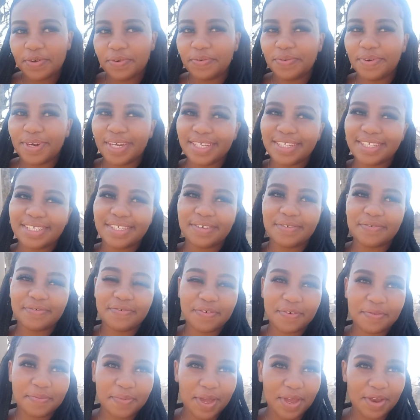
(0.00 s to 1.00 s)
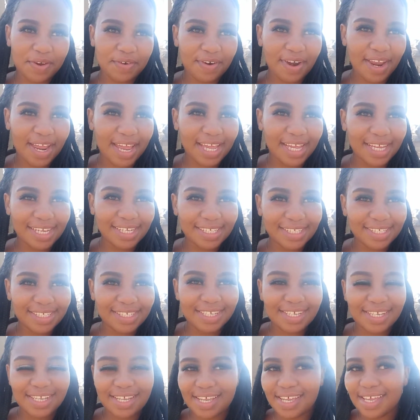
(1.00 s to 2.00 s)
waiting for my ride,
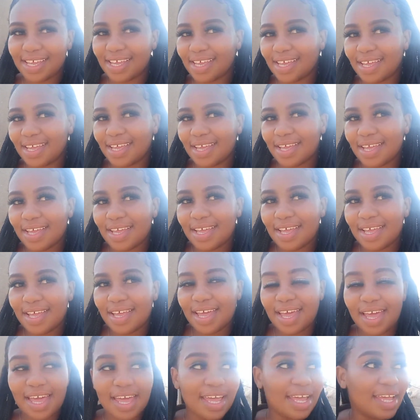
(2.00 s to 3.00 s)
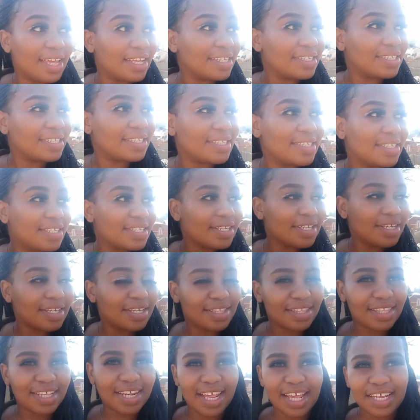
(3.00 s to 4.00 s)
and
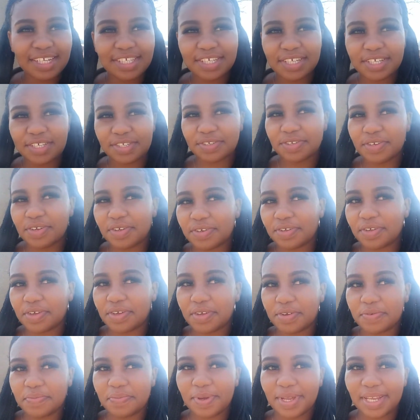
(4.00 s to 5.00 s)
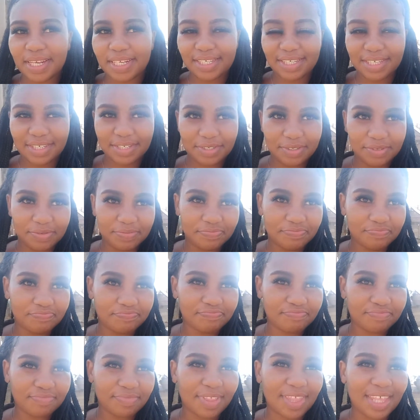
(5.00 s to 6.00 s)
the lighting is not good, but it's
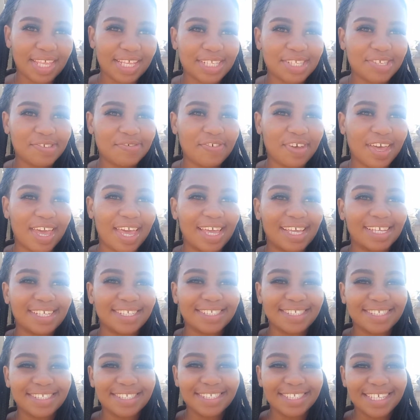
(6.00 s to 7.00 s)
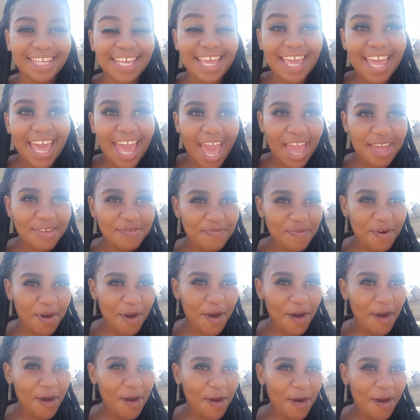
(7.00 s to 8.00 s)
fine. Hey,
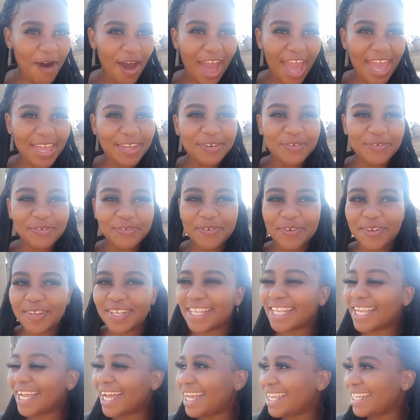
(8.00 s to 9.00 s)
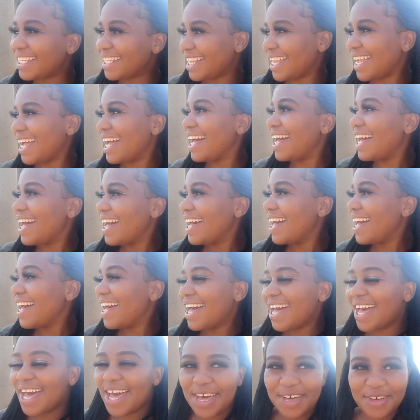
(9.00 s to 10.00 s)
whoa! Hi, Unontlanza.
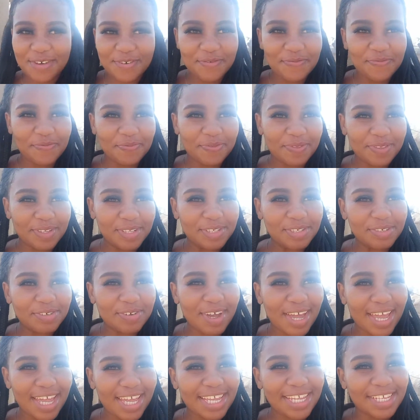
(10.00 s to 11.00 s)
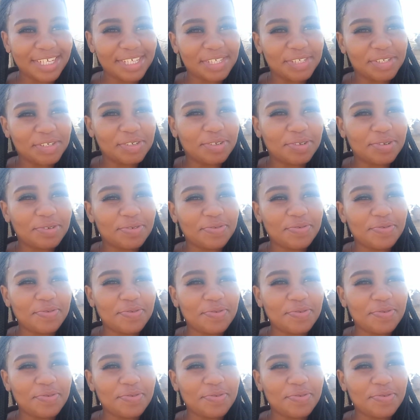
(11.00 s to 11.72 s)
Um, trying to